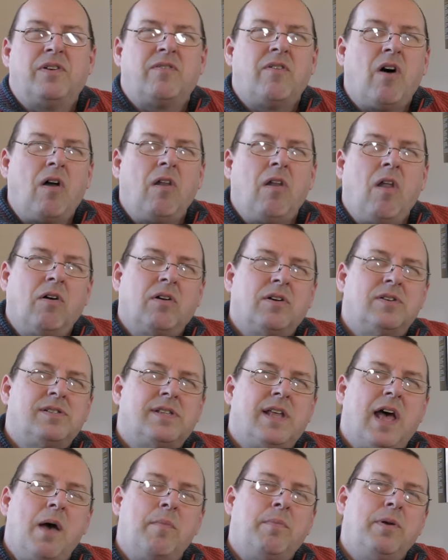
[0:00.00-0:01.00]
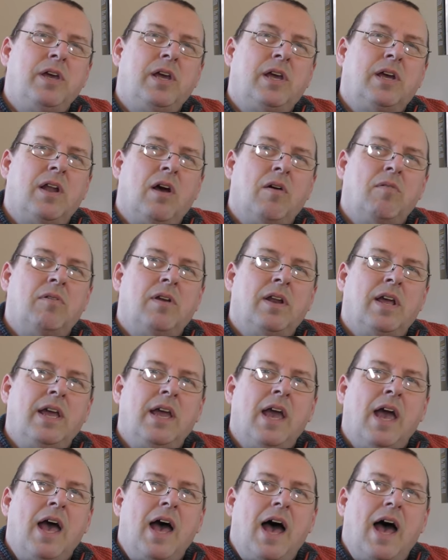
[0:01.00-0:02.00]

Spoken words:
There are lockers there, but you can only